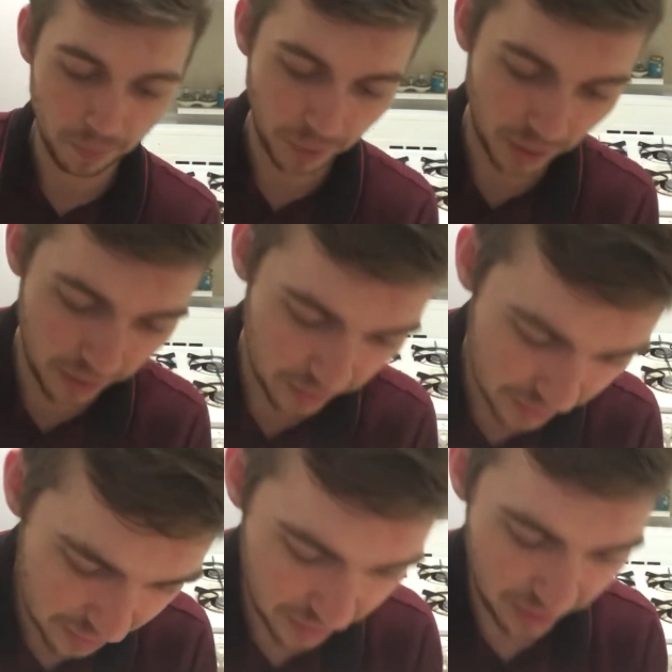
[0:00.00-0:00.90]
But
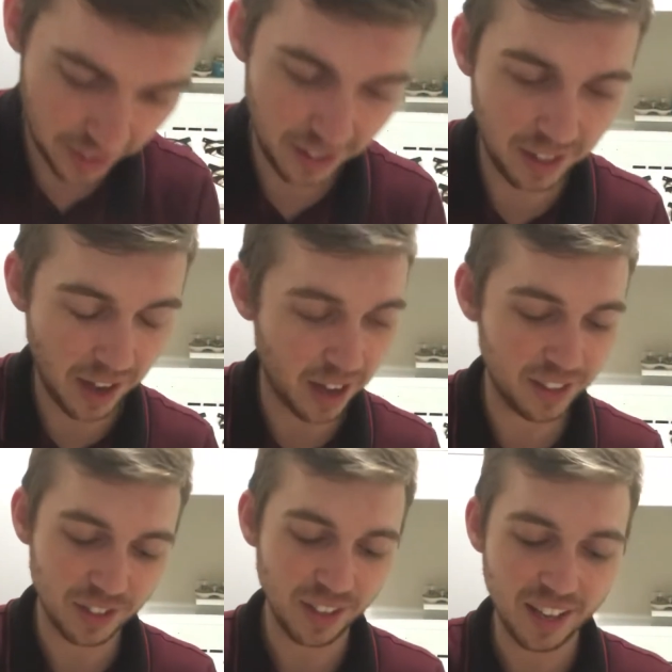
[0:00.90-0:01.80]
yeah,
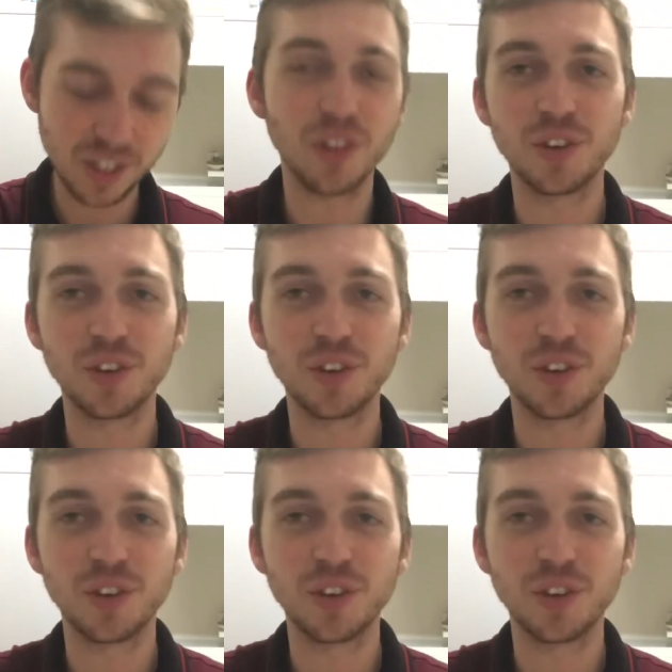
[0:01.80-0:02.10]
it's a